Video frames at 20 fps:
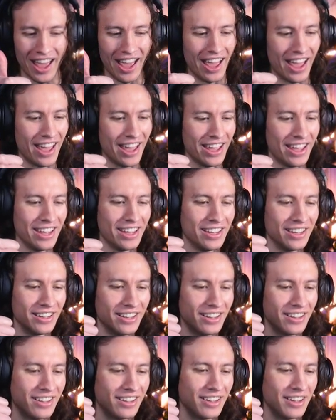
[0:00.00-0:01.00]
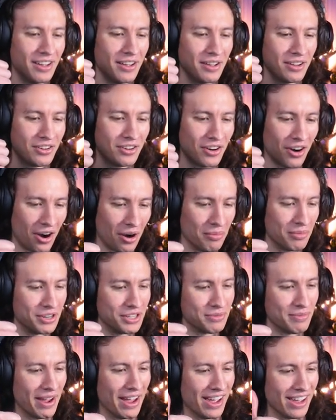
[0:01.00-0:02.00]
a uh, garbage
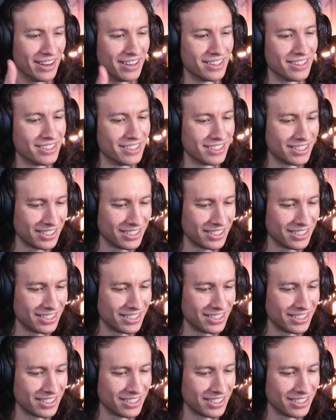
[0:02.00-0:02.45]
man.